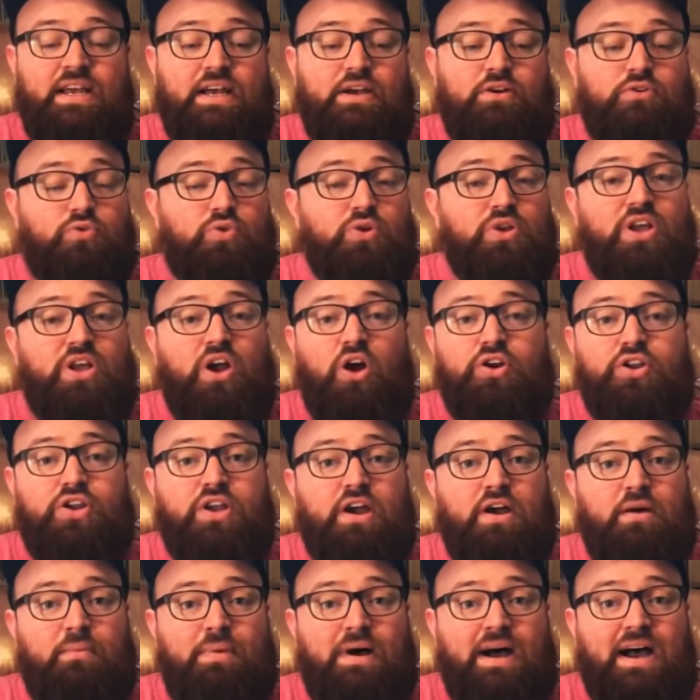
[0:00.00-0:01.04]
They're really hard to
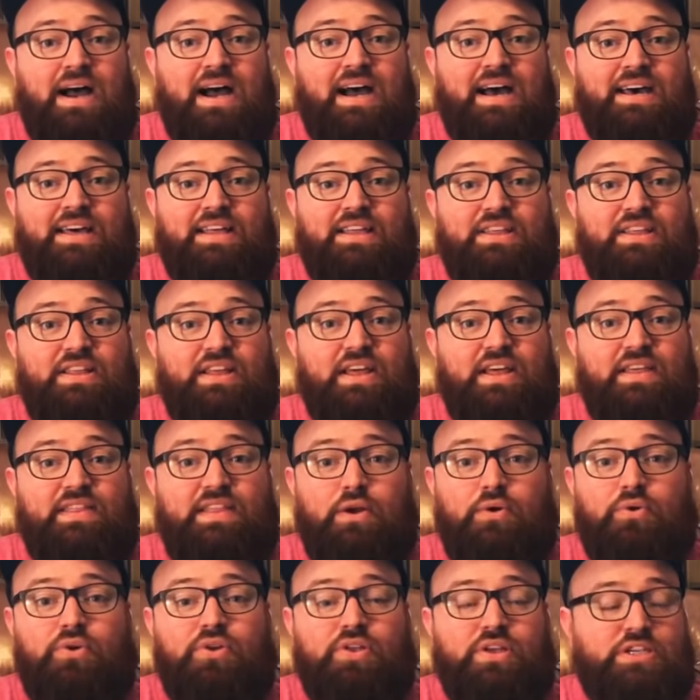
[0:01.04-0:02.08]
come by, and
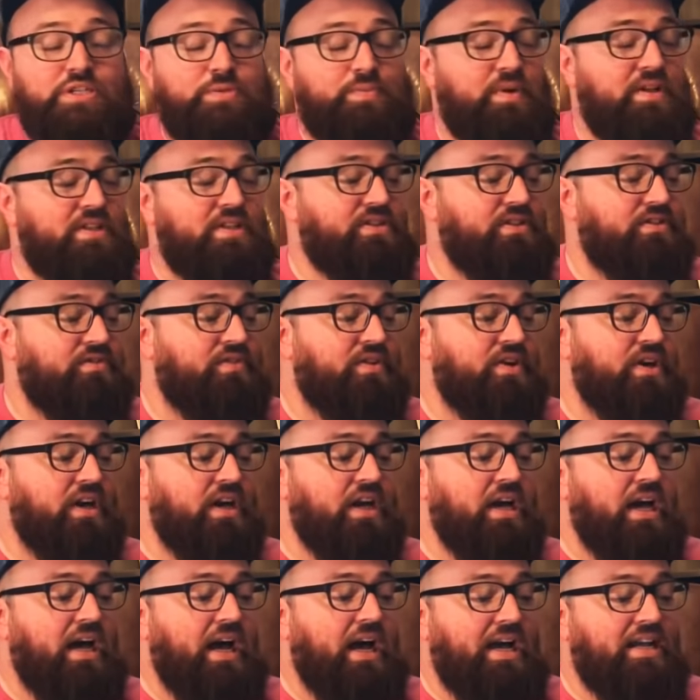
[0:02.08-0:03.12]
they're really expensive.
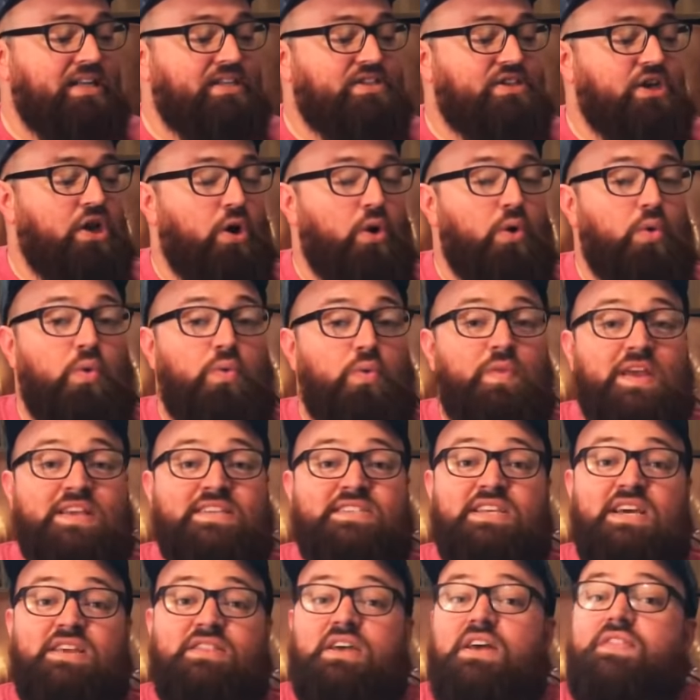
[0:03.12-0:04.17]
And so they
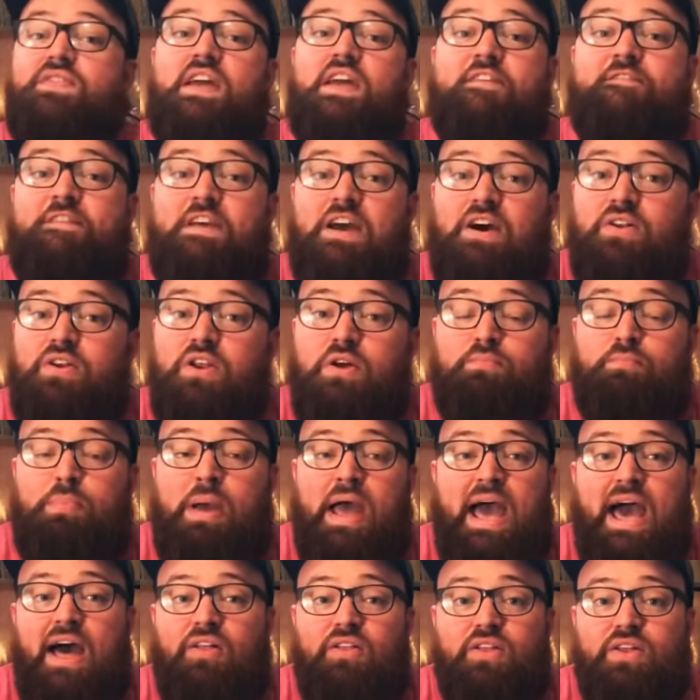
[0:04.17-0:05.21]
said that they found a
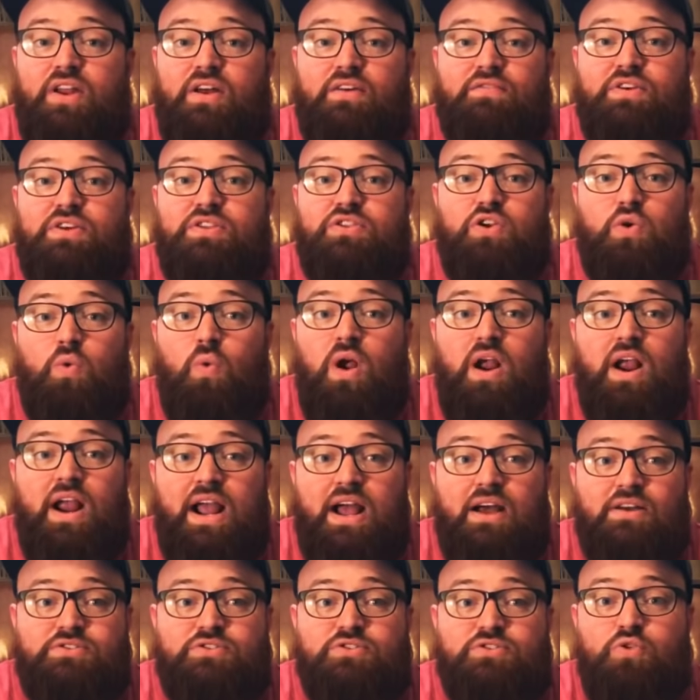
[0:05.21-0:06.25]
pallet of it in their
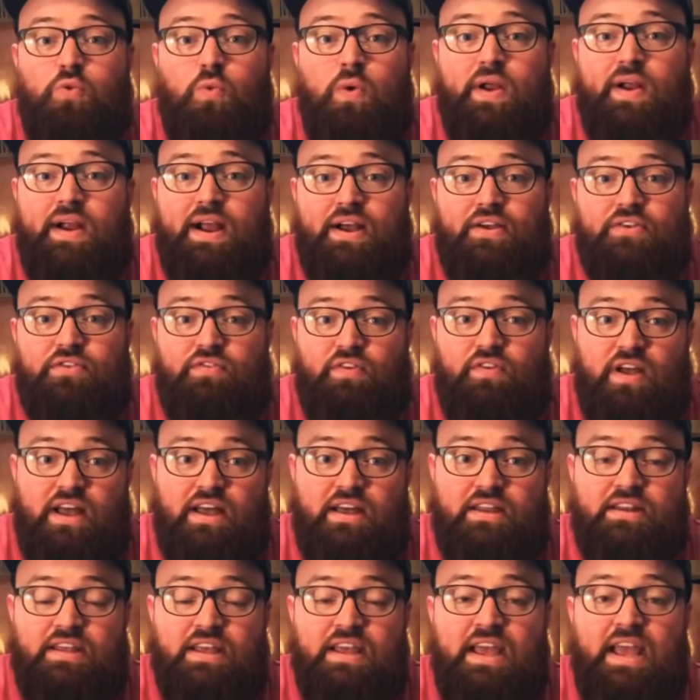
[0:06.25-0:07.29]
warehouse. It was a warehouse
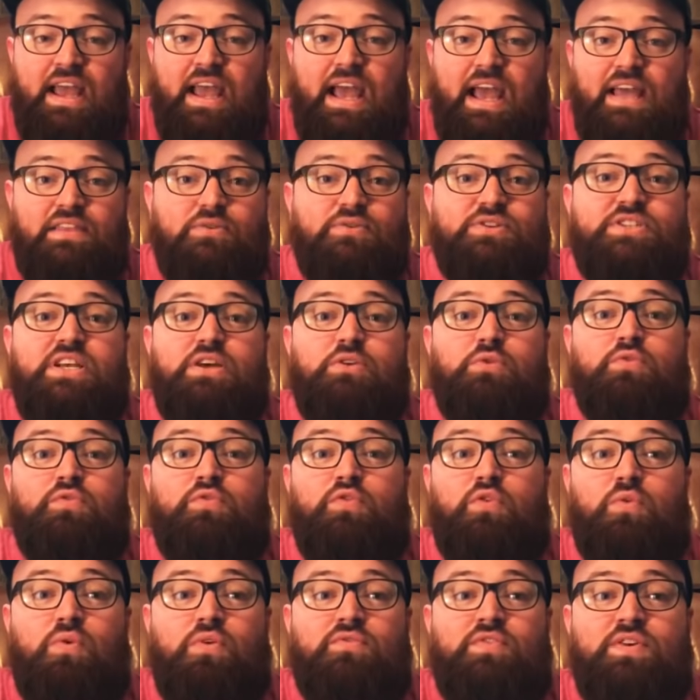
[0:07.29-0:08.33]
find, and they were selling them for
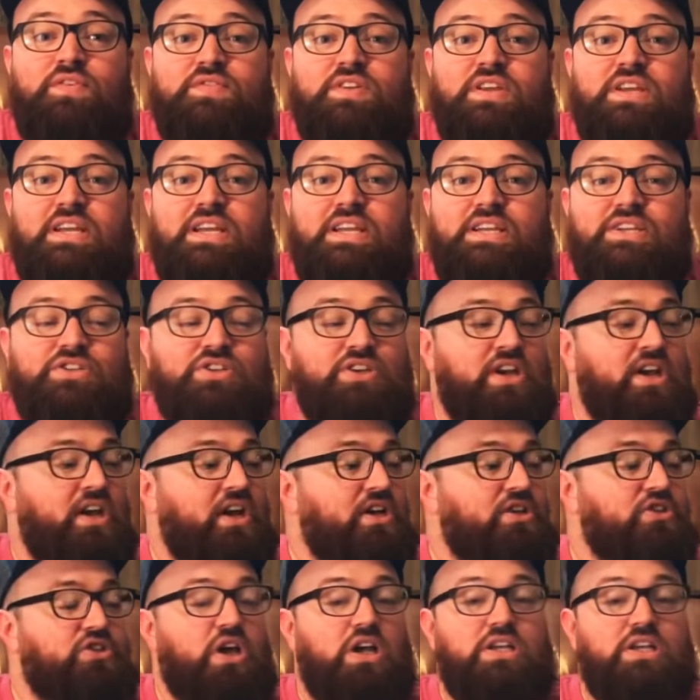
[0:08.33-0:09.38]
$150 each.
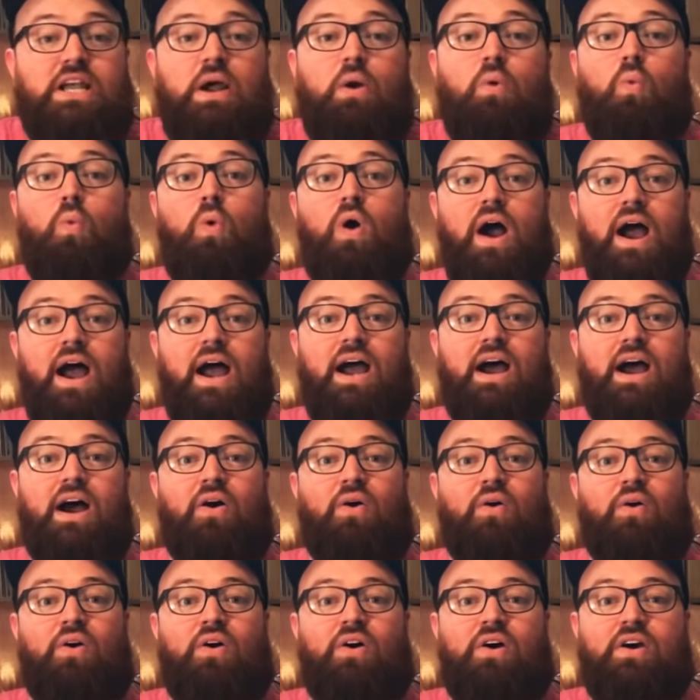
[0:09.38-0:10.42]
So I was like,
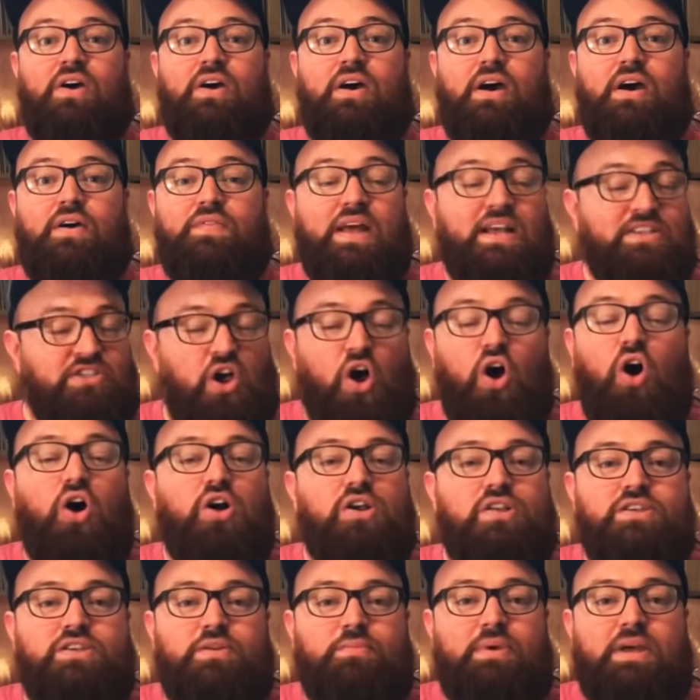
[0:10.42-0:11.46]
wow, that's
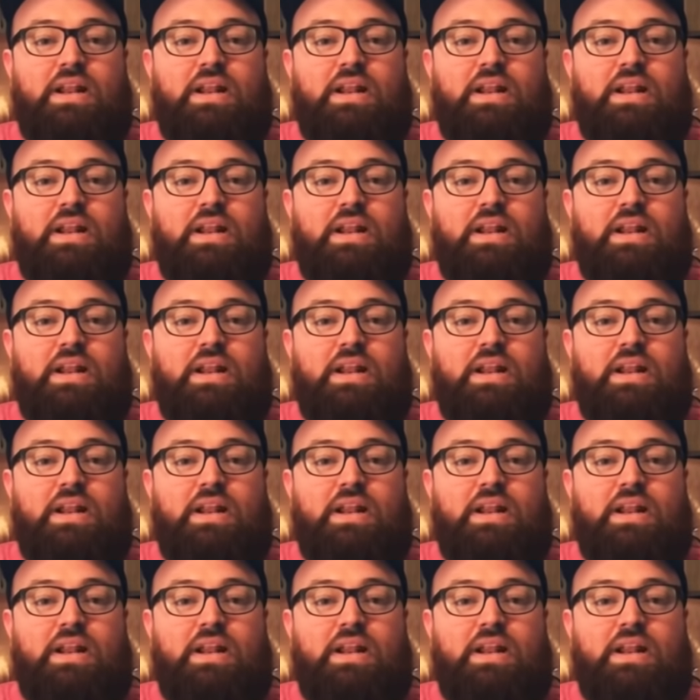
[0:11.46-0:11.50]
awesome.